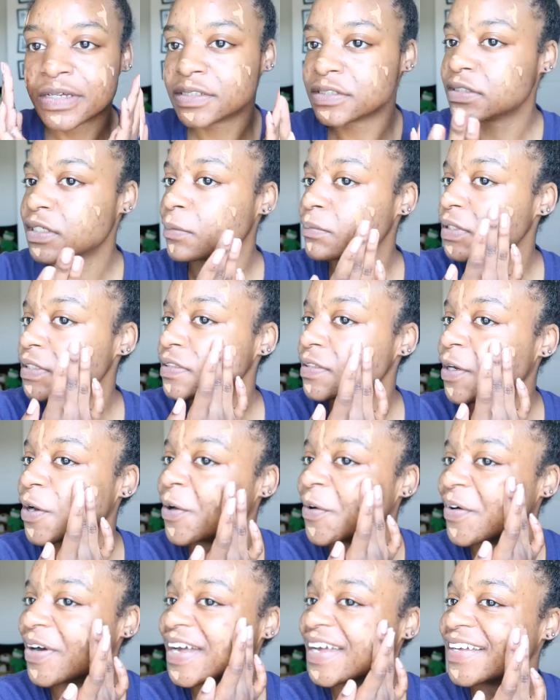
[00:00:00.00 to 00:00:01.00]
So I'm just
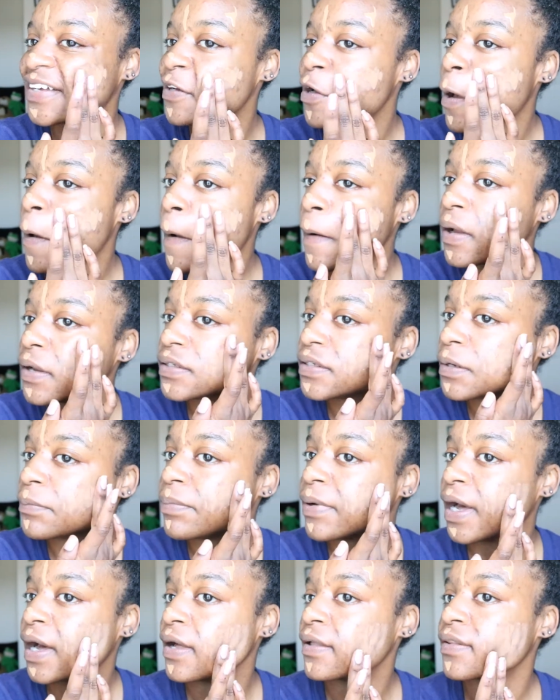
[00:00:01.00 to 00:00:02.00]
going to
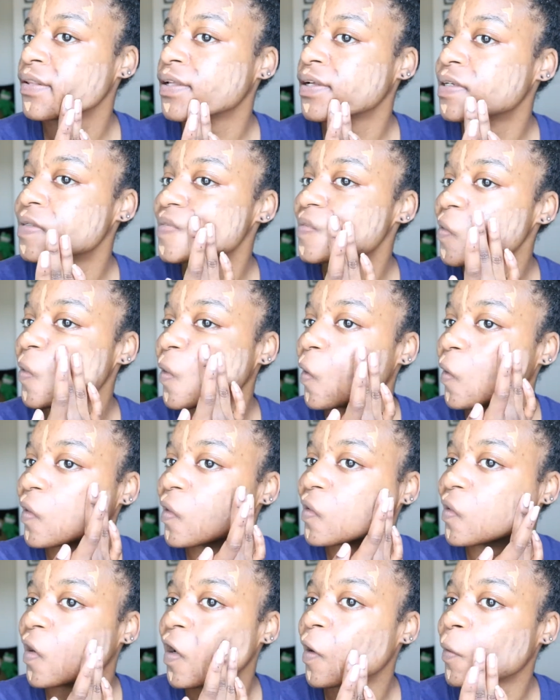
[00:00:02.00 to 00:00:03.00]
pat this
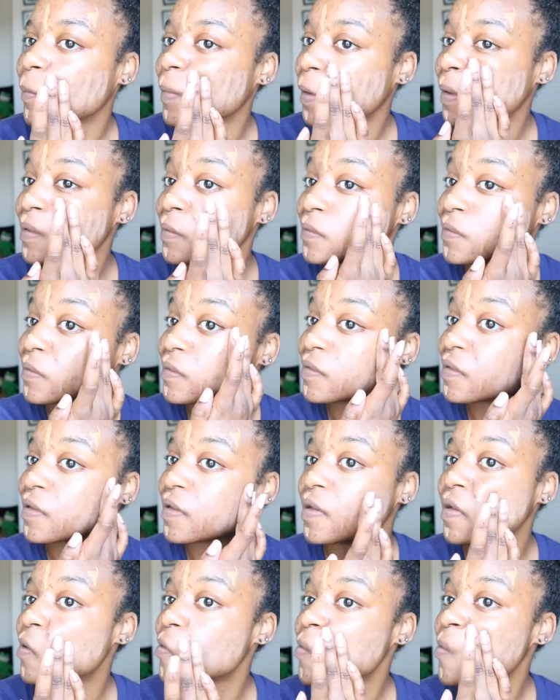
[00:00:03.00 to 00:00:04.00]
all along my
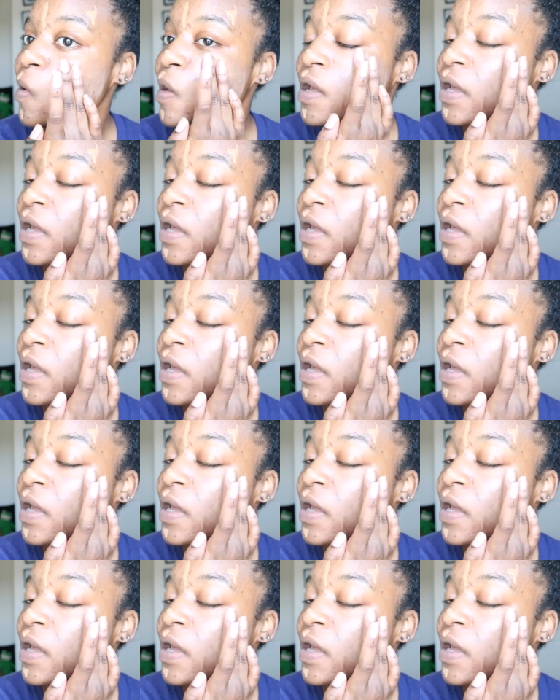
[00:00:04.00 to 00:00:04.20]
skin.